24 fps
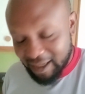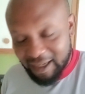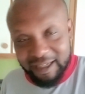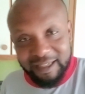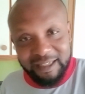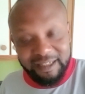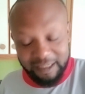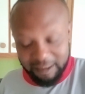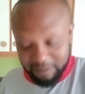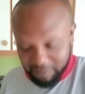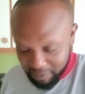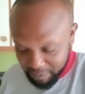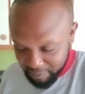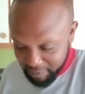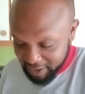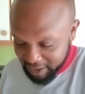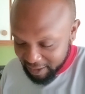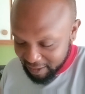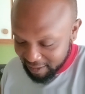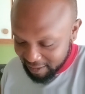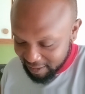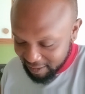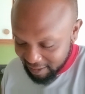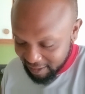Yes,
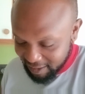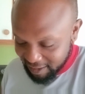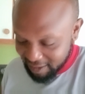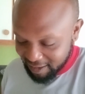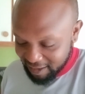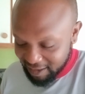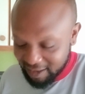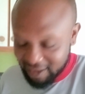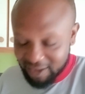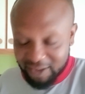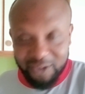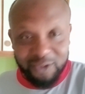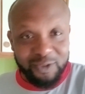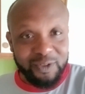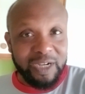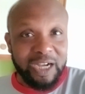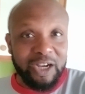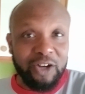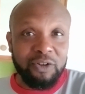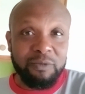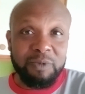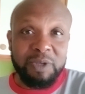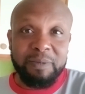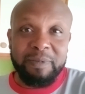baby? So I
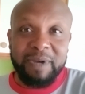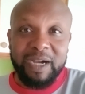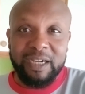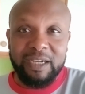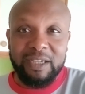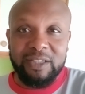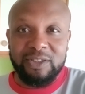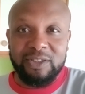will be back to